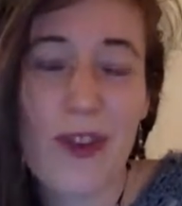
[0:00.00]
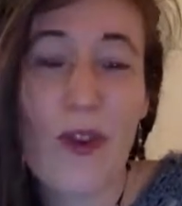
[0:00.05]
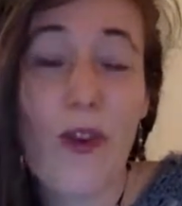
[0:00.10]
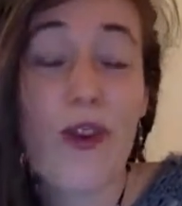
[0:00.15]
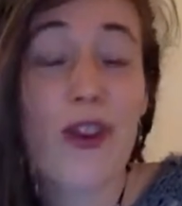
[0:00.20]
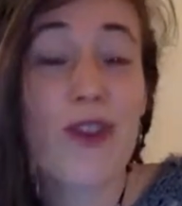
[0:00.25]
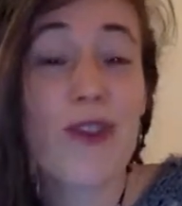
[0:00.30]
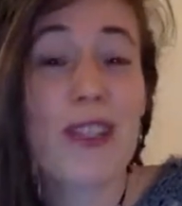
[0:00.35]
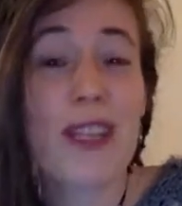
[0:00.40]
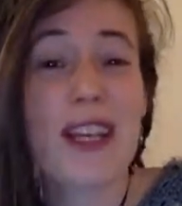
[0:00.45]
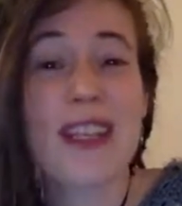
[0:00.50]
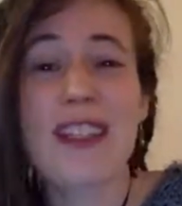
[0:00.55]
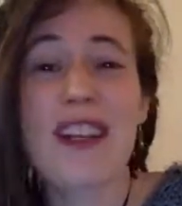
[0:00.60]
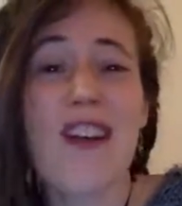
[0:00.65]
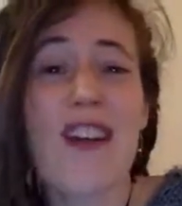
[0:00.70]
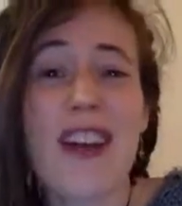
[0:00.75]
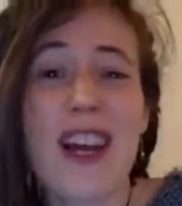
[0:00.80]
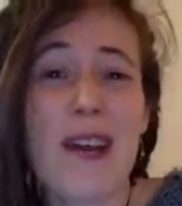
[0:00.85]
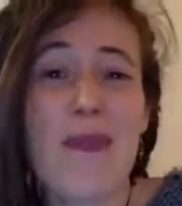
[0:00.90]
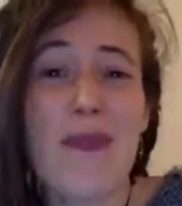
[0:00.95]
Or you say,
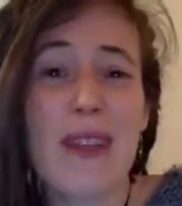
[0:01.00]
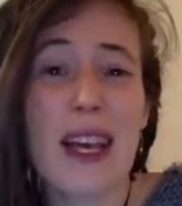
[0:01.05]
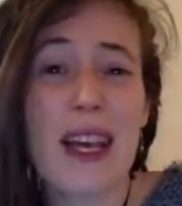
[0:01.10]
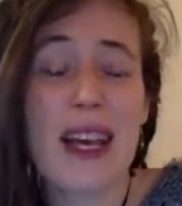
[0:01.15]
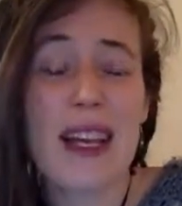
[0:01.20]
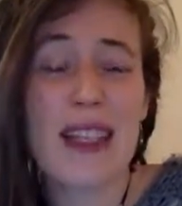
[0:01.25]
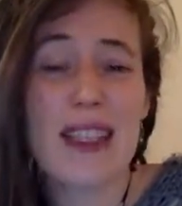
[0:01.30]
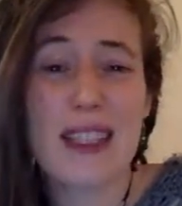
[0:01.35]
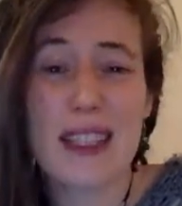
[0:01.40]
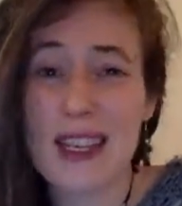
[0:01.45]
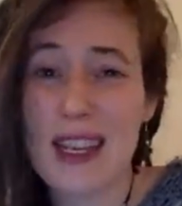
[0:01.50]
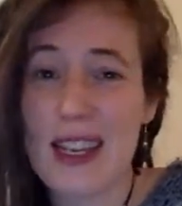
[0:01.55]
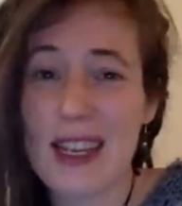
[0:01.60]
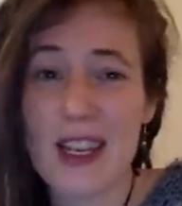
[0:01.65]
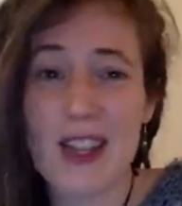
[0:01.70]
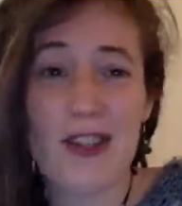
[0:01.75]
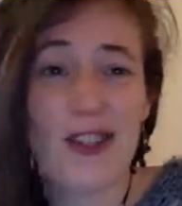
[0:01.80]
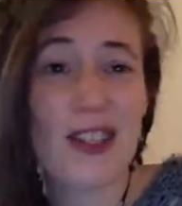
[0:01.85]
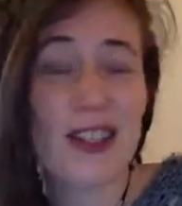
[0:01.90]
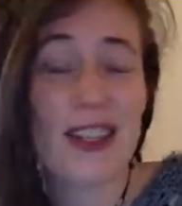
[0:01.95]
sorry, I'm late, and
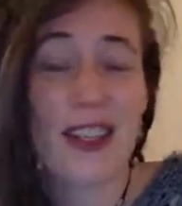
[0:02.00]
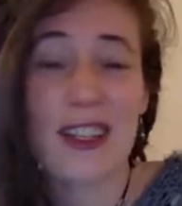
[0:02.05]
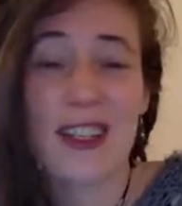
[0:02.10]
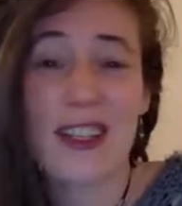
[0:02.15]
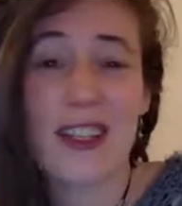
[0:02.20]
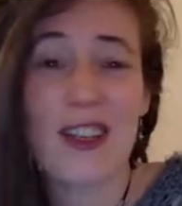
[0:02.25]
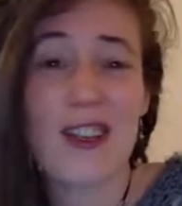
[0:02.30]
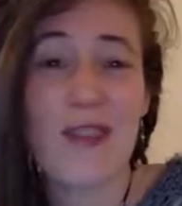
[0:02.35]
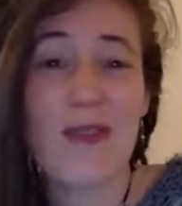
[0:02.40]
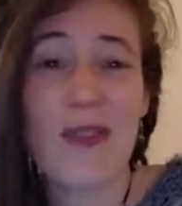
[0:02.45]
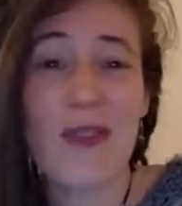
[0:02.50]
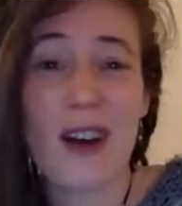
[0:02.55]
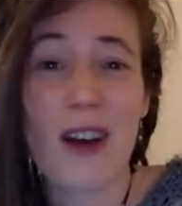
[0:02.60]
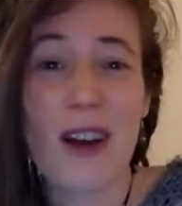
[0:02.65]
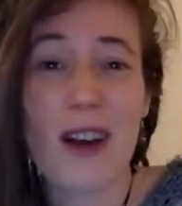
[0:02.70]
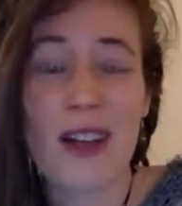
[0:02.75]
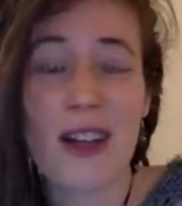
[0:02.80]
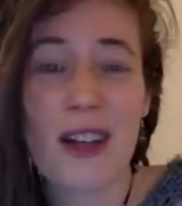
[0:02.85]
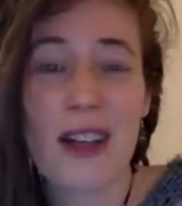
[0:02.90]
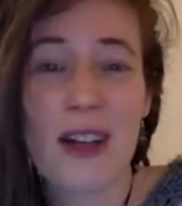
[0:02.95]
then you just continue on.